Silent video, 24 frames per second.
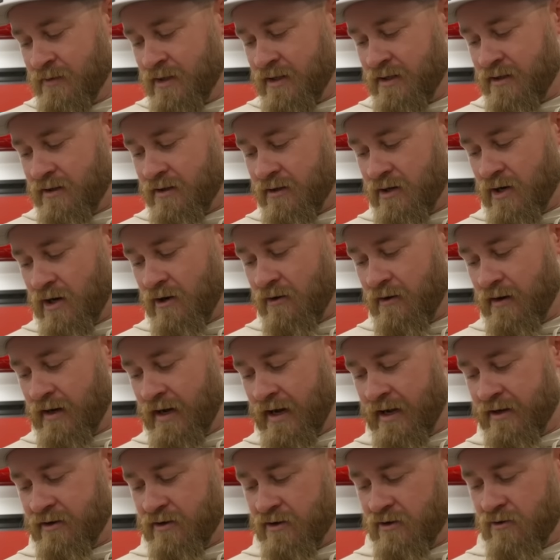you know,
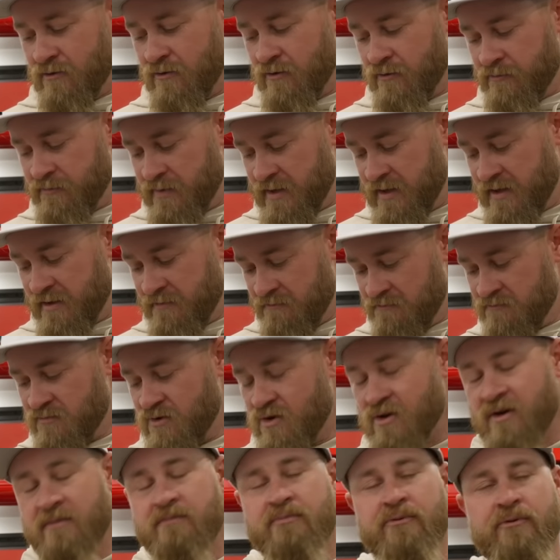I knew it would be
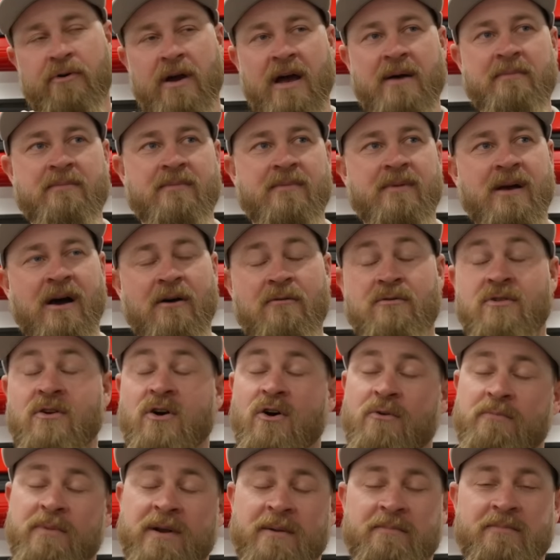good prep. I was
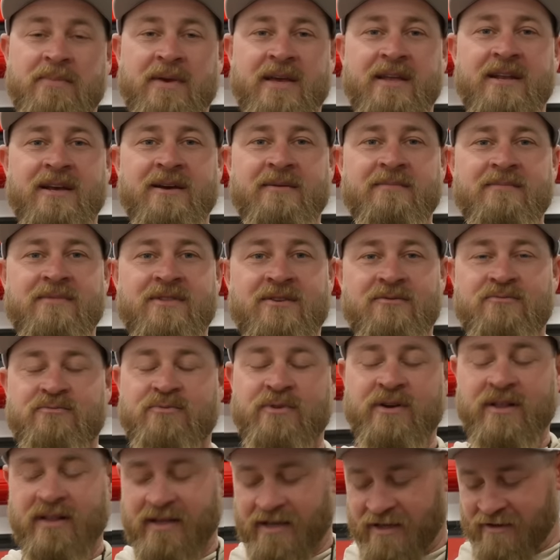hoping to beat him,
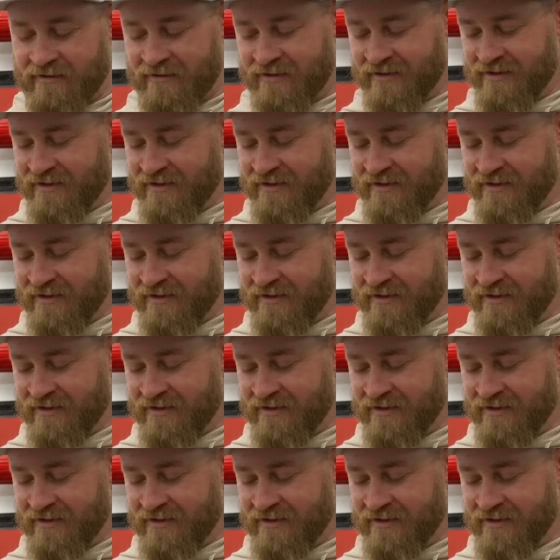really,